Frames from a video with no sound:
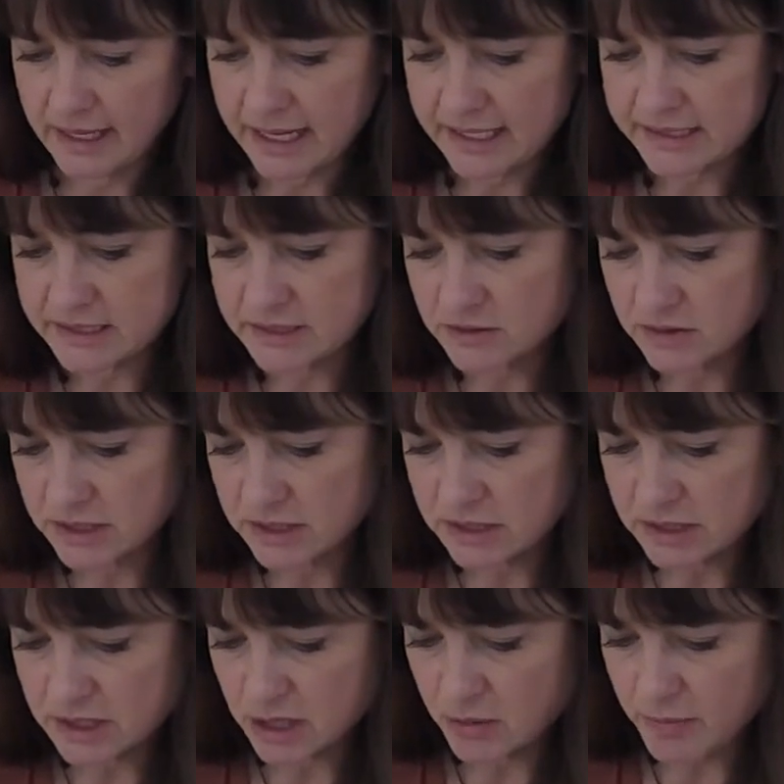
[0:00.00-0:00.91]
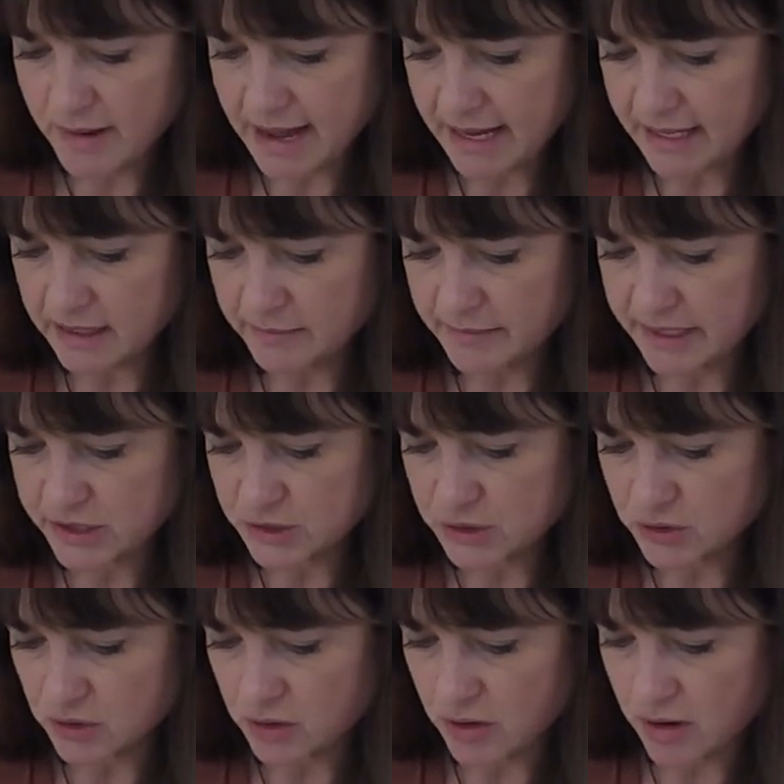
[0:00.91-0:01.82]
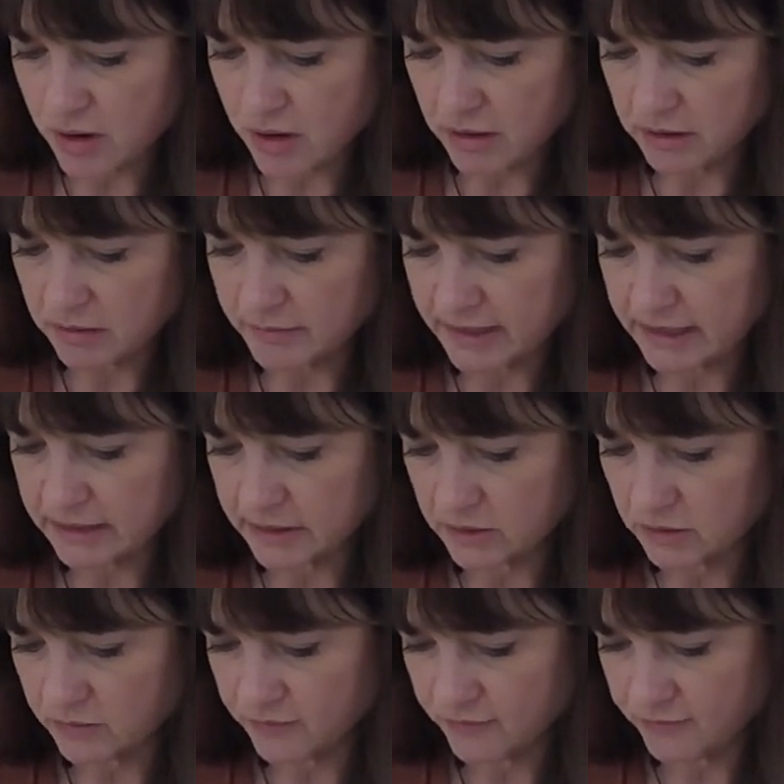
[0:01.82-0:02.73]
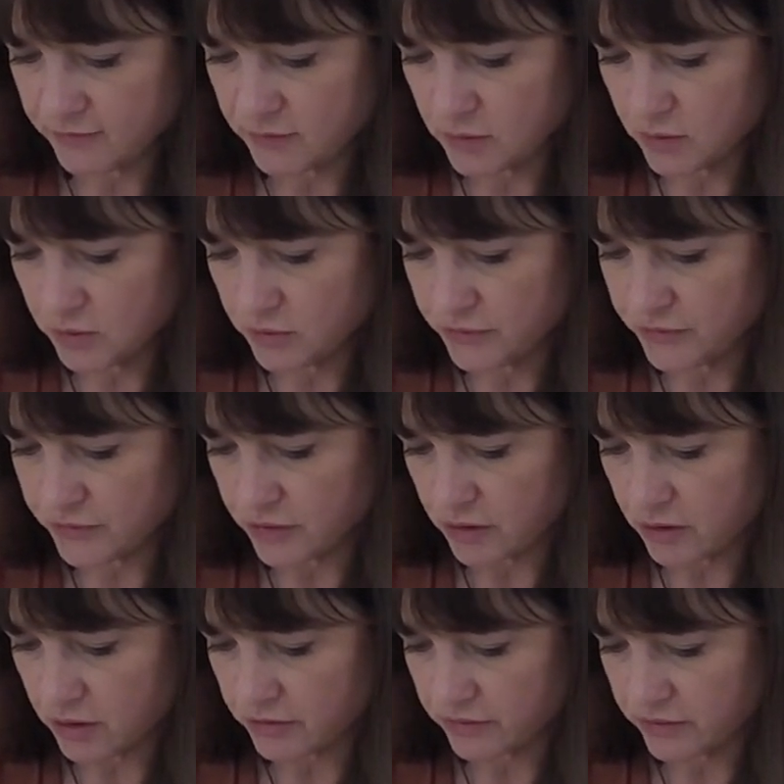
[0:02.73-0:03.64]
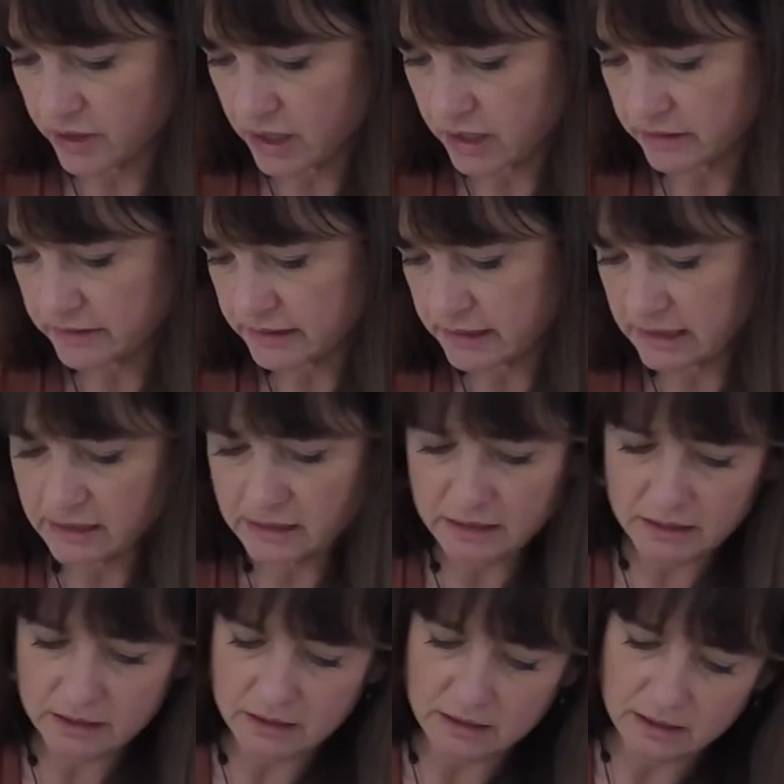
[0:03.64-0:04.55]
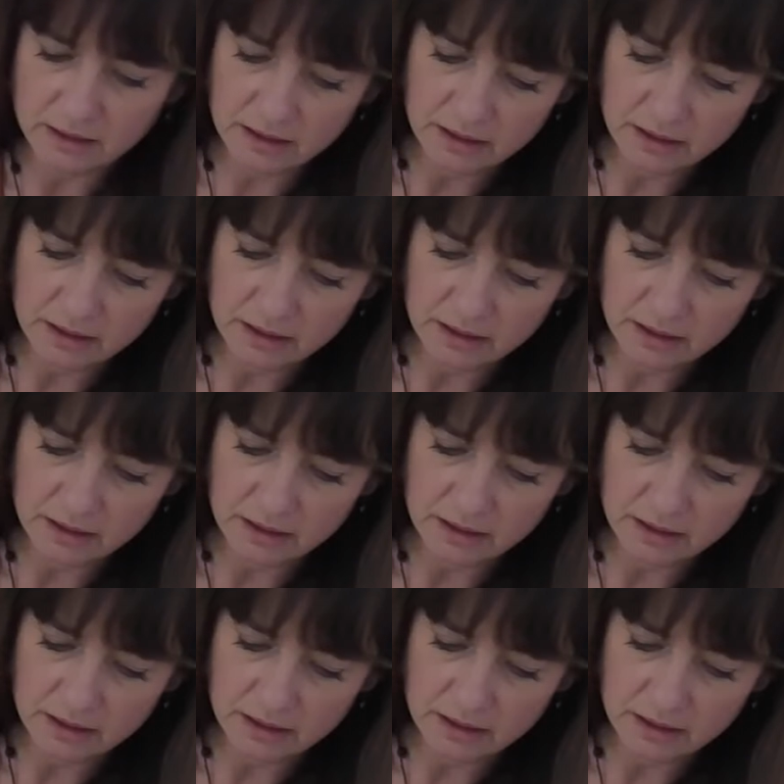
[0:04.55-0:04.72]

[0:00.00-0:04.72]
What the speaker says: I still need to go back and make sure all of my little folds are tucked in.